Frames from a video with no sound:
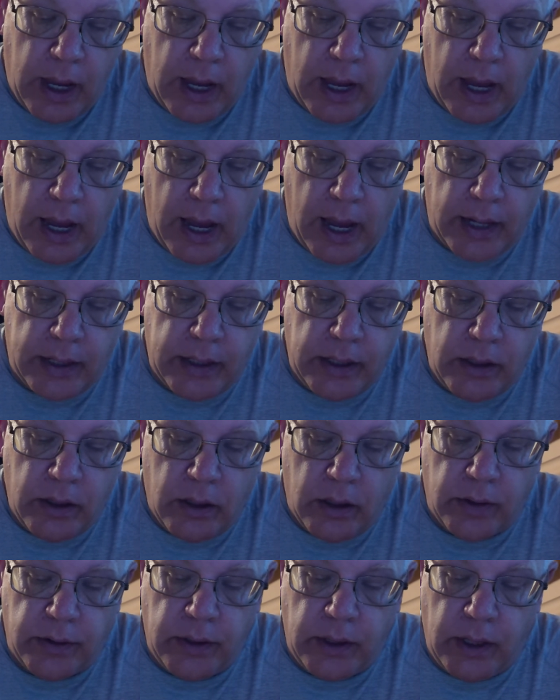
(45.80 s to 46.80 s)
Acting
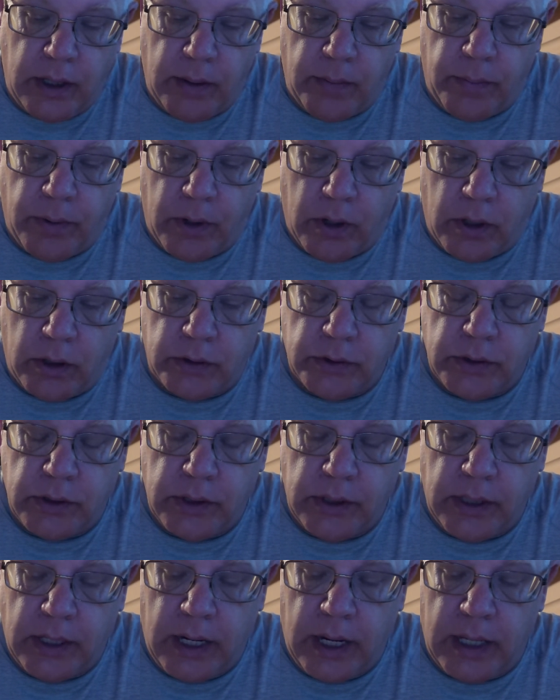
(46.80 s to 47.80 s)
on the impulse,
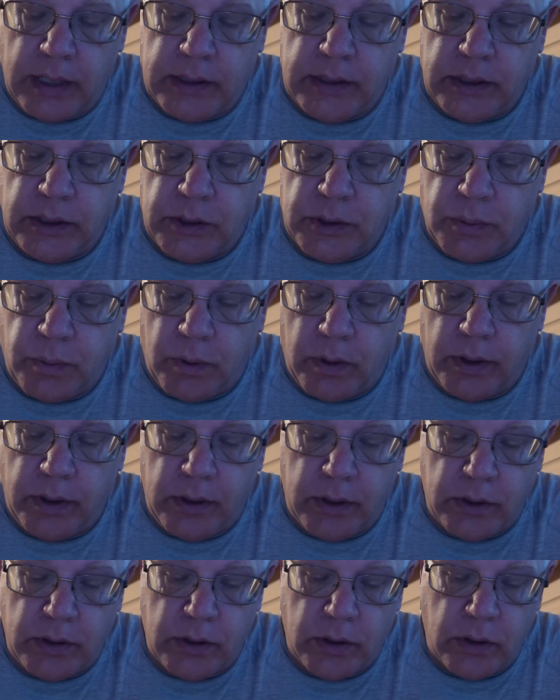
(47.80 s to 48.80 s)
Nancy
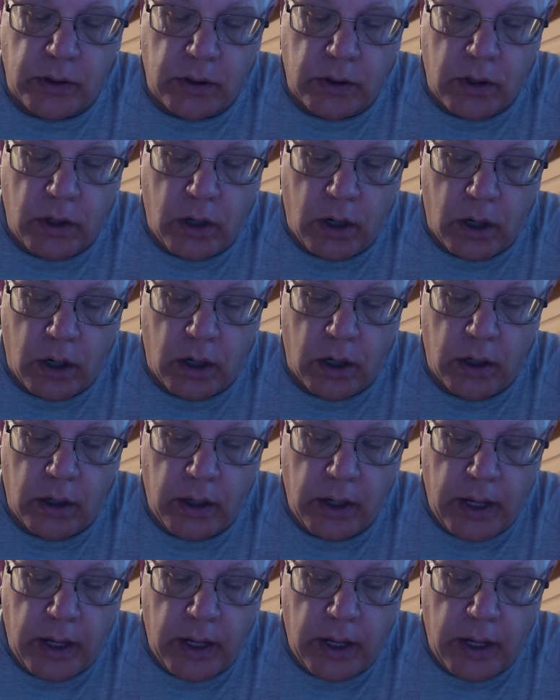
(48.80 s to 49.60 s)
sprinted to her car.